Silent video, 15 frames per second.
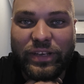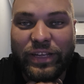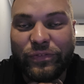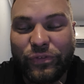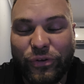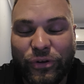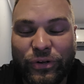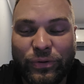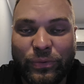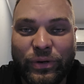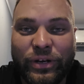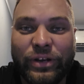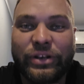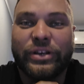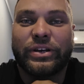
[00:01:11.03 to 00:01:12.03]
internal
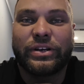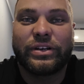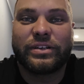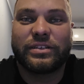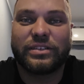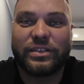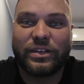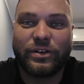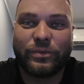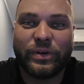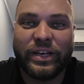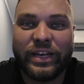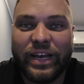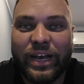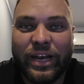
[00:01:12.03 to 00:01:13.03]
work,
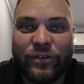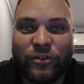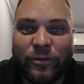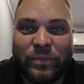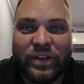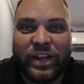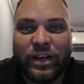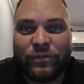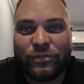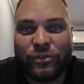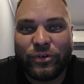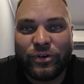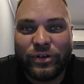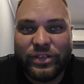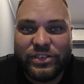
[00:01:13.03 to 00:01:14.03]
we have opted out
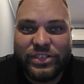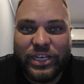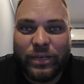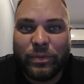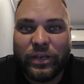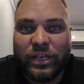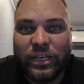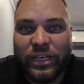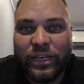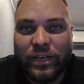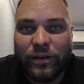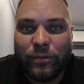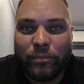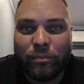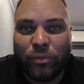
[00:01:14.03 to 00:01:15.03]
for
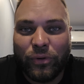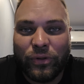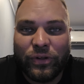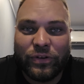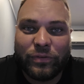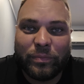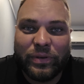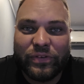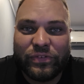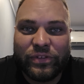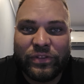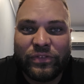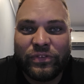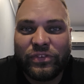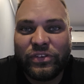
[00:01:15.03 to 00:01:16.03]
CP bullet
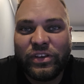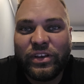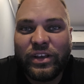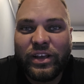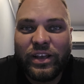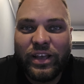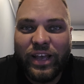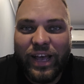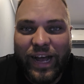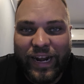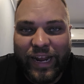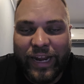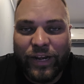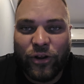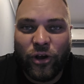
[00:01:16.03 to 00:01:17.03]
pistons
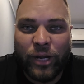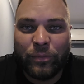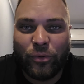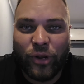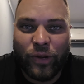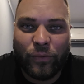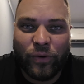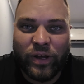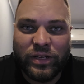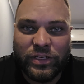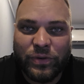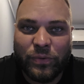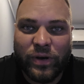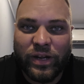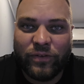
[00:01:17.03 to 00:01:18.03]
at a 9.1
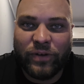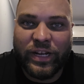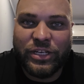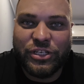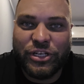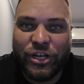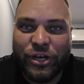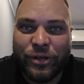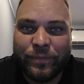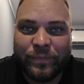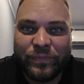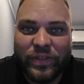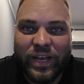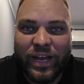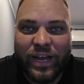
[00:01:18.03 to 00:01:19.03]
to 1 ratio,
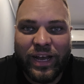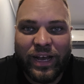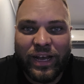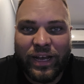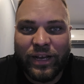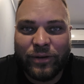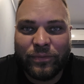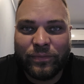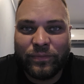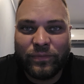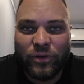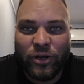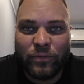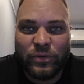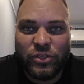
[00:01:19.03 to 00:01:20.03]

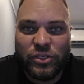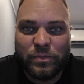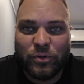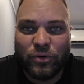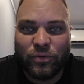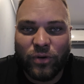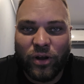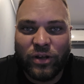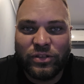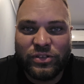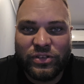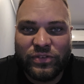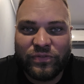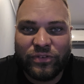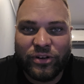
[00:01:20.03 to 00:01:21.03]
going with the spool
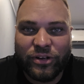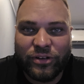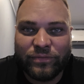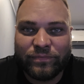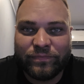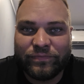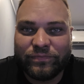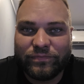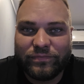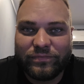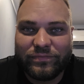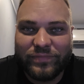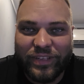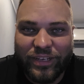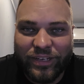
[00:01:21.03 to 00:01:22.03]
rods from
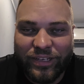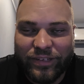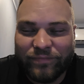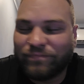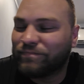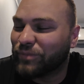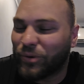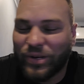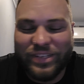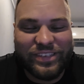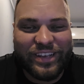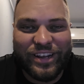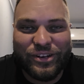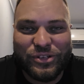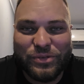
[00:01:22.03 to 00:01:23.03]
the
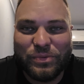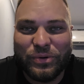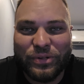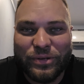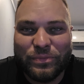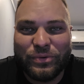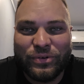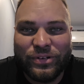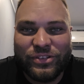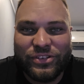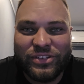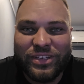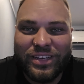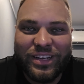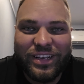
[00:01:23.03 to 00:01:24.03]
boys down at Spool
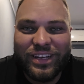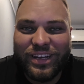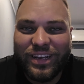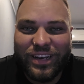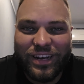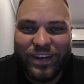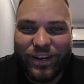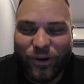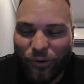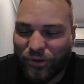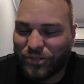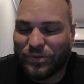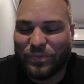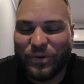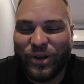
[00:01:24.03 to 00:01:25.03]
Imports.
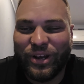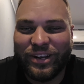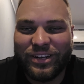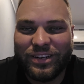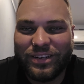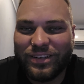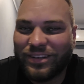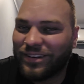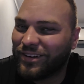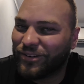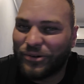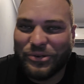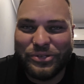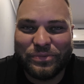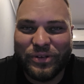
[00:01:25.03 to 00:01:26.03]
Awesome work,
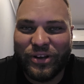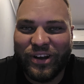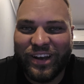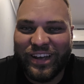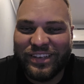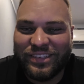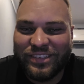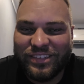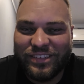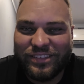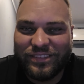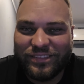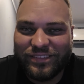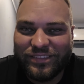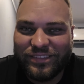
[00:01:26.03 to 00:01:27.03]
awesome guys.